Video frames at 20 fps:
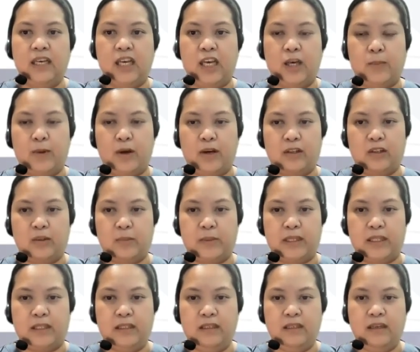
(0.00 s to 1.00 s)

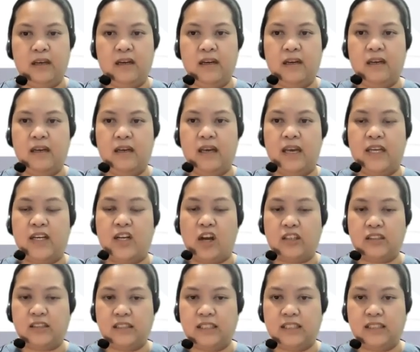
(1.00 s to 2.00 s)
hemoglobin, and
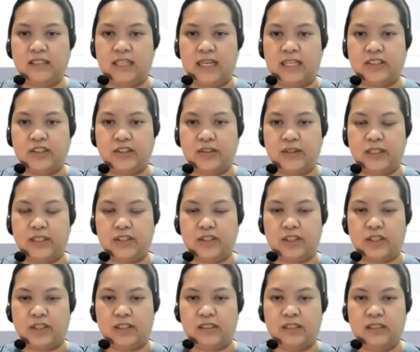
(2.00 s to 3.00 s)
oxygen
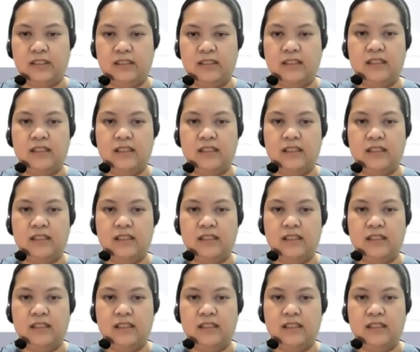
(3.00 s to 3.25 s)
saturation